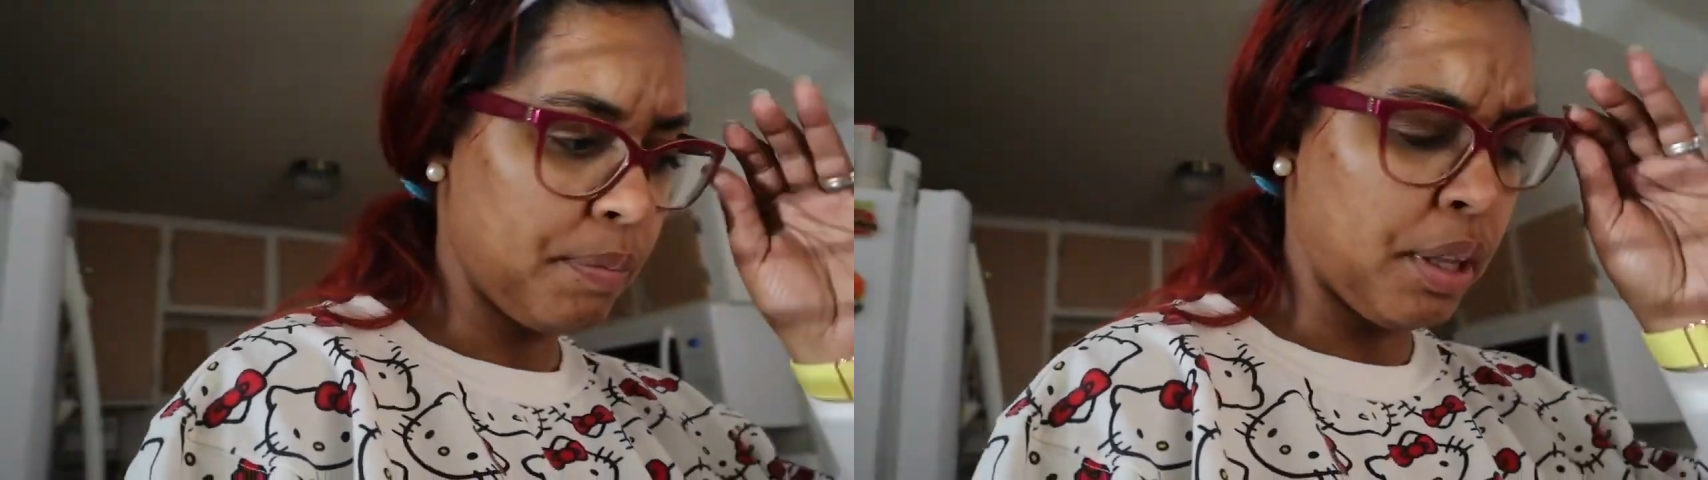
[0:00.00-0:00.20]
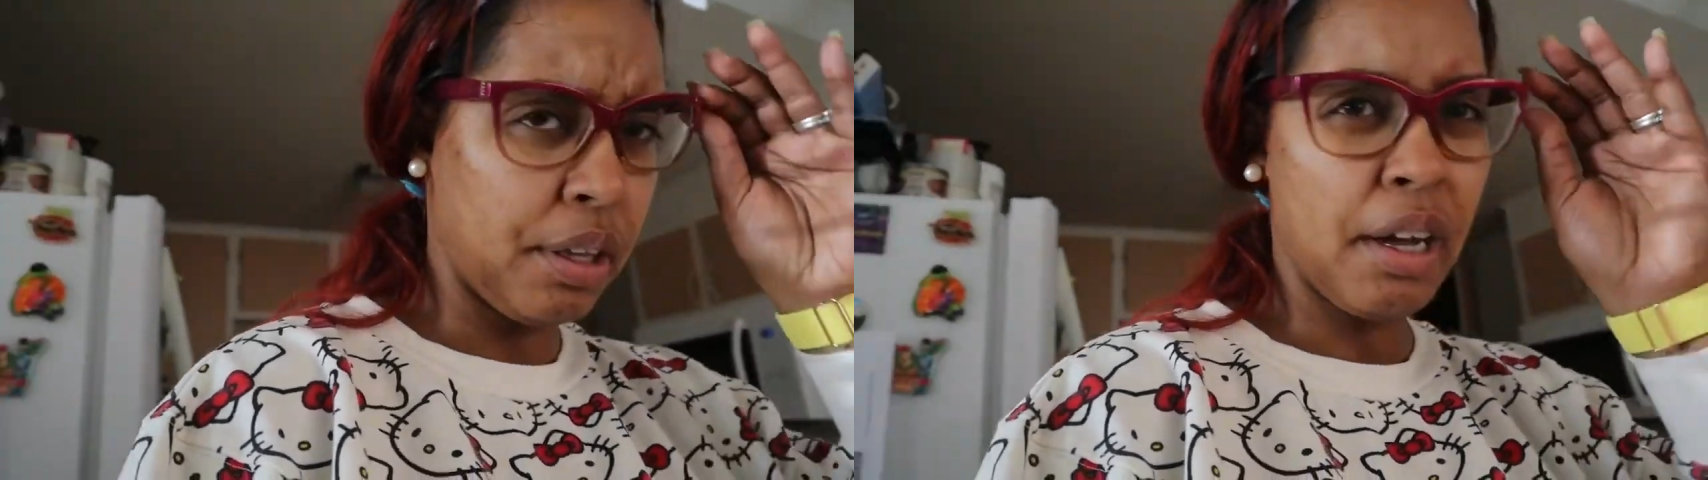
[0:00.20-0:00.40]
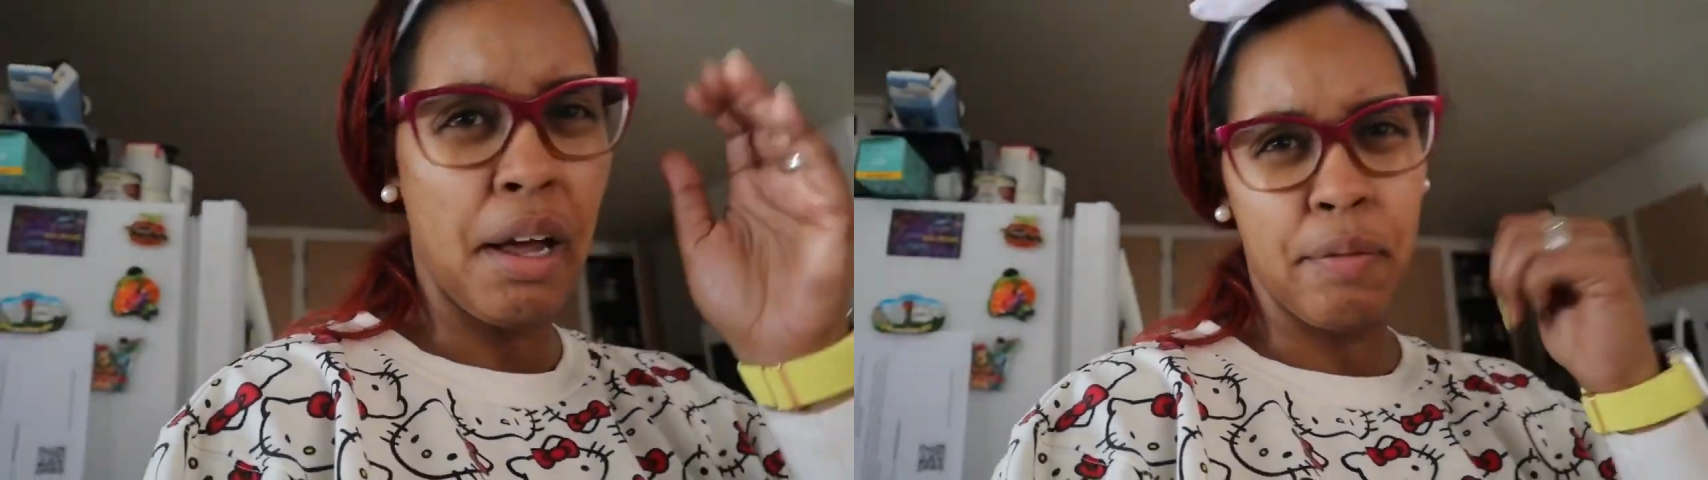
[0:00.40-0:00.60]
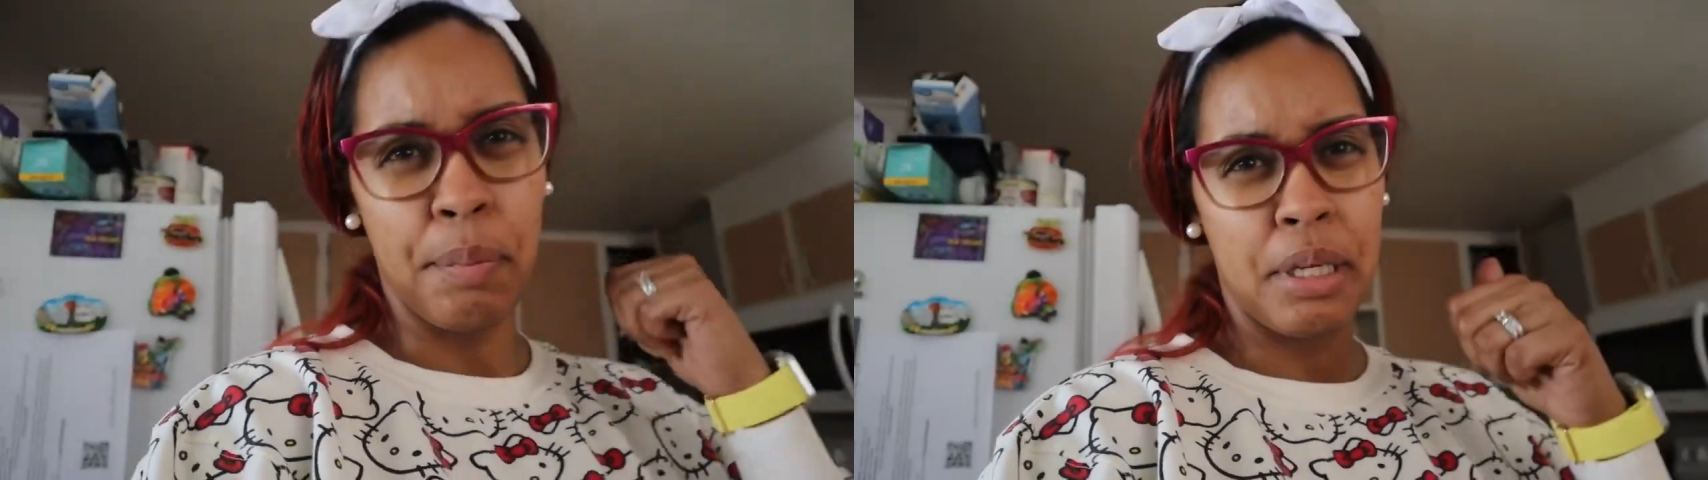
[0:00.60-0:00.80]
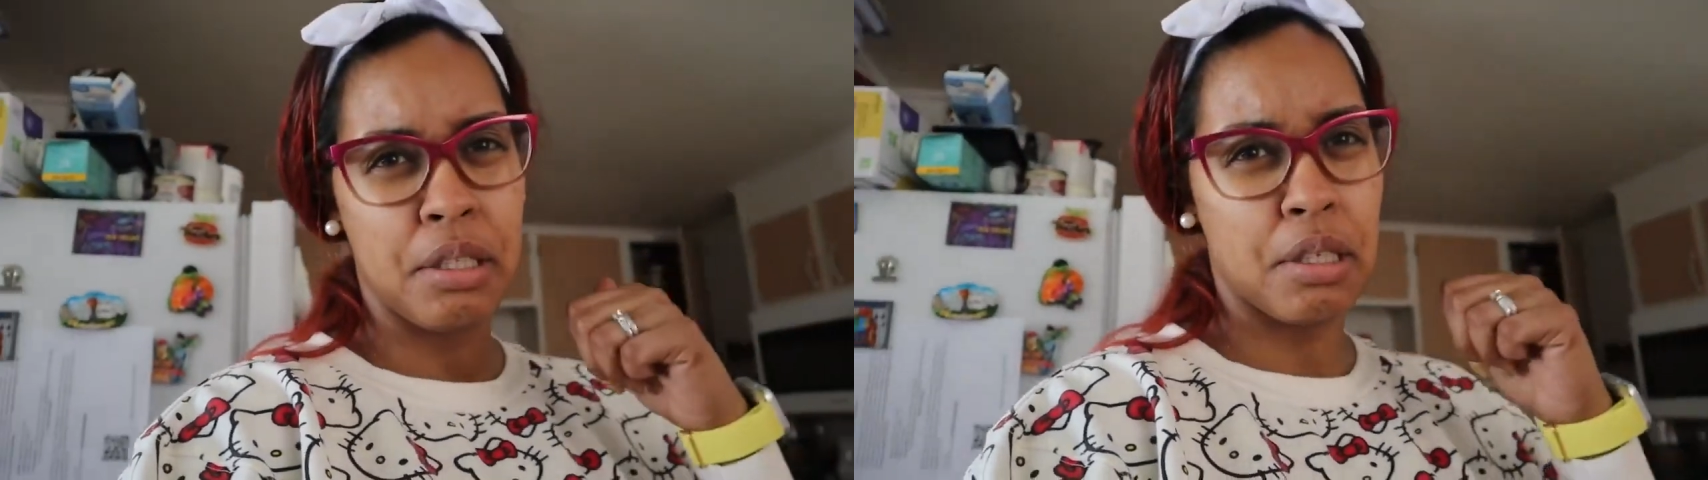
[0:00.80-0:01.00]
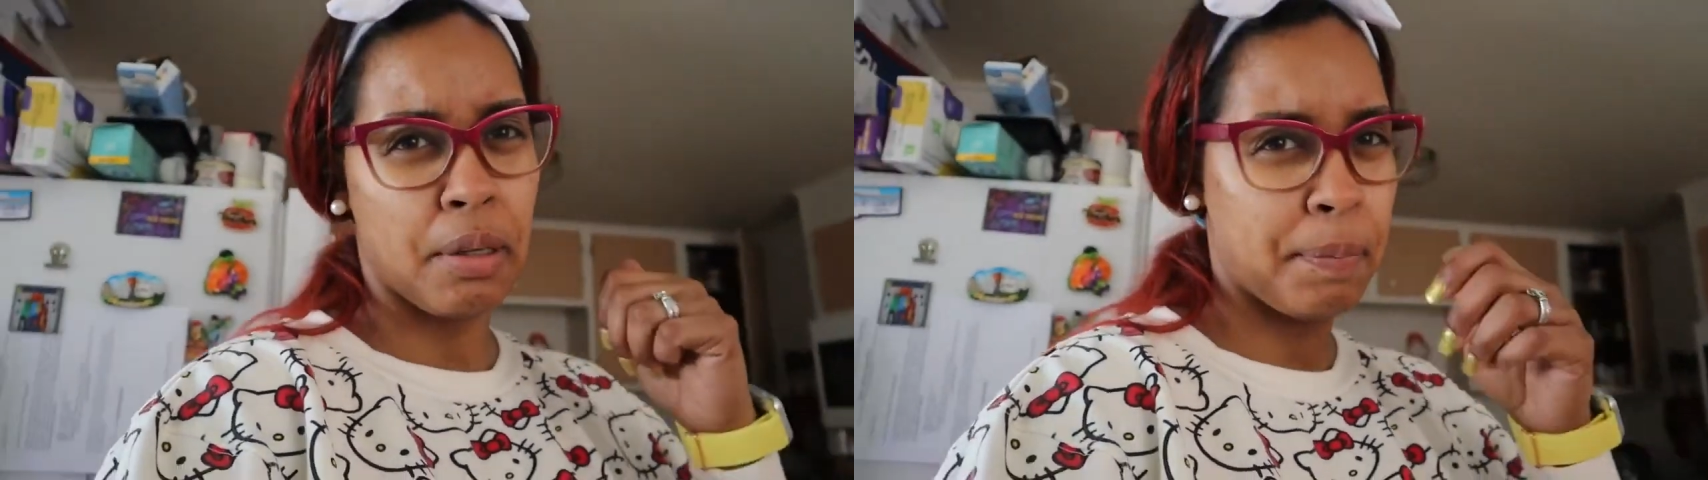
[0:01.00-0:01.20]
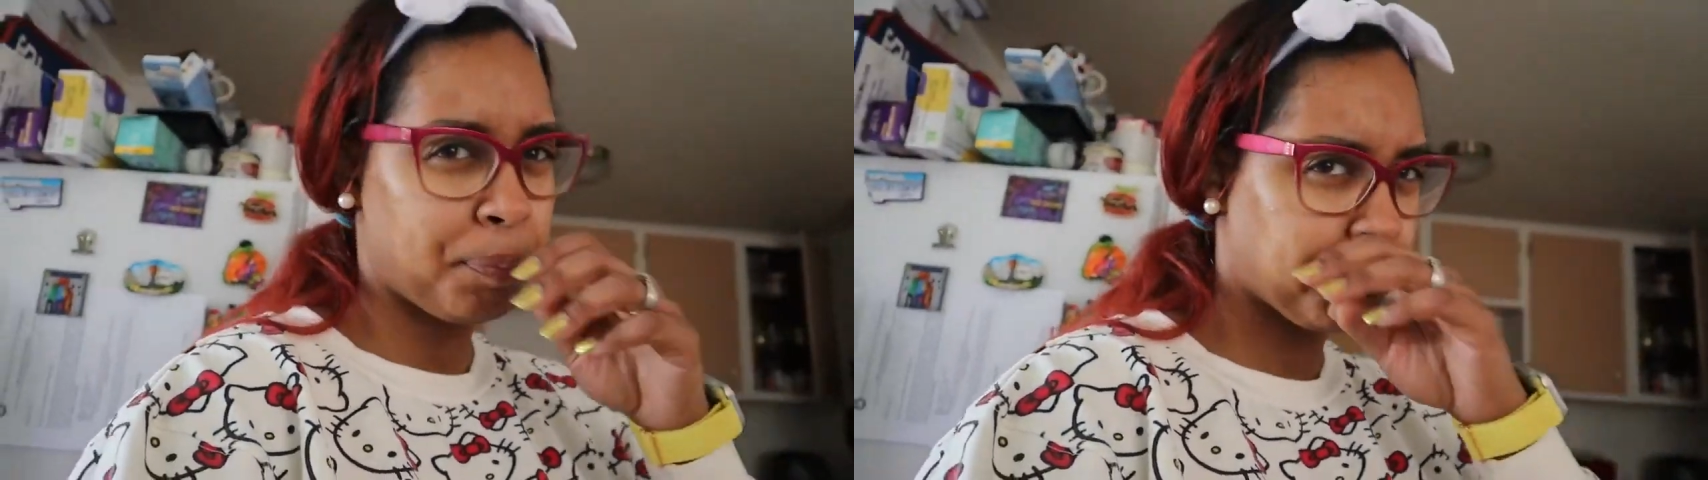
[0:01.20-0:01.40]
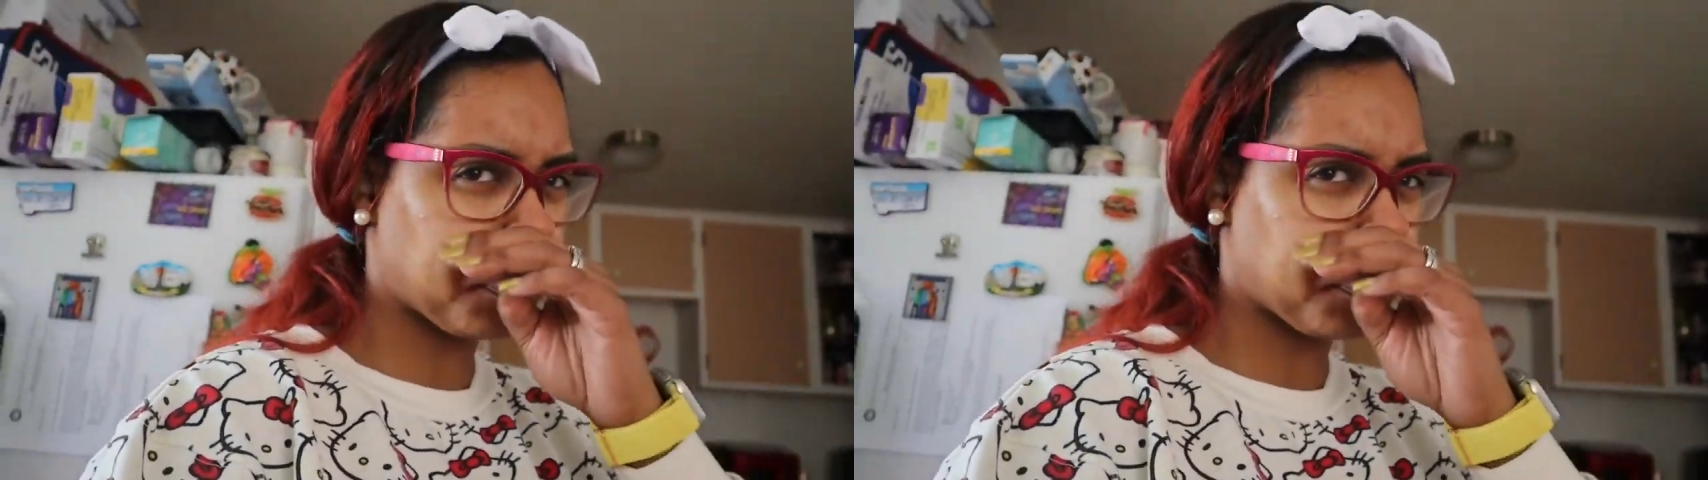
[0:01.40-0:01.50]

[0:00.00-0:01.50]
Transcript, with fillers: I think I have a pizza